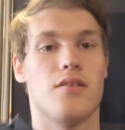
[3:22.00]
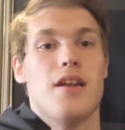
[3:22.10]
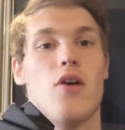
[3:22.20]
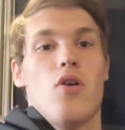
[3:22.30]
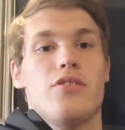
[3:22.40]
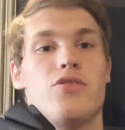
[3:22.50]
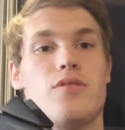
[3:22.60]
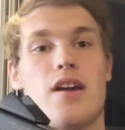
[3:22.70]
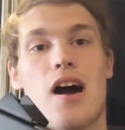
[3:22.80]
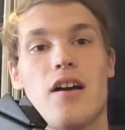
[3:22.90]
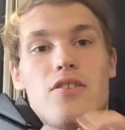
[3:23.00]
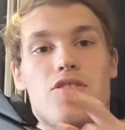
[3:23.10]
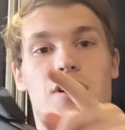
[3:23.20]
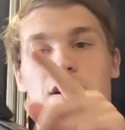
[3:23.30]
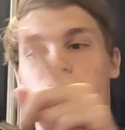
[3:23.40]
Now on to the iron
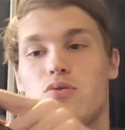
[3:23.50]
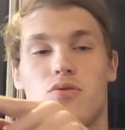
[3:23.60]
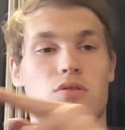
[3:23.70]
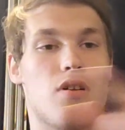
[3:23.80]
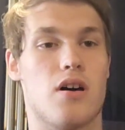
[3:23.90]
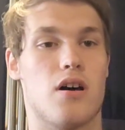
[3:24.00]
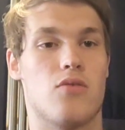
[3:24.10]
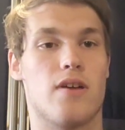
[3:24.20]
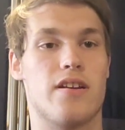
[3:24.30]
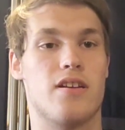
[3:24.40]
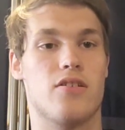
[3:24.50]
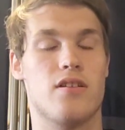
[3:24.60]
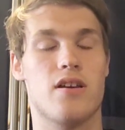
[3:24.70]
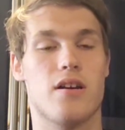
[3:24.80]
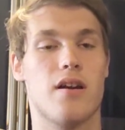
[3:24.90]
sights, right here and
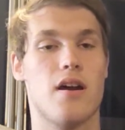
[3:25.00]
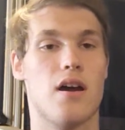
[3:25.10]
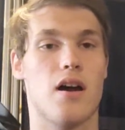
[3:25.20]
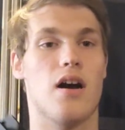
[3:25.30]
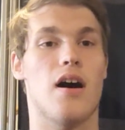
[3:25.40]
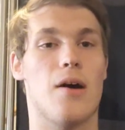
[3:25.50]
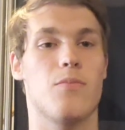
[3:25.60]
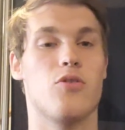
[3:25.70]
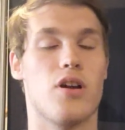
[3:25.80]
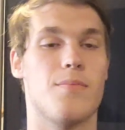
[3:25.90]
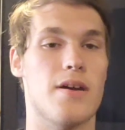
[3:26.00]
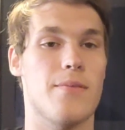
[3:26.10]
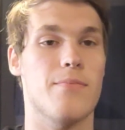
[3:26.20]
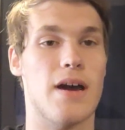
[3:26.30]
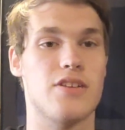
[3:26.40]
here. I'll put up a
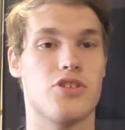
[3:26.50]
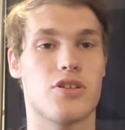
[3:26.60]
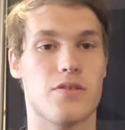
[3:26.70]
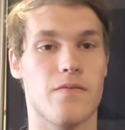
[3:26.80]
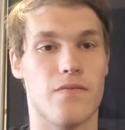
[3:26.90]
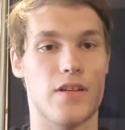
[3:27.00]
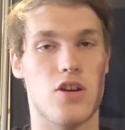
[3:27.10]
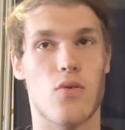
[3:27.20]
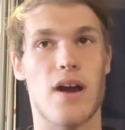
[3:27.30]
magic video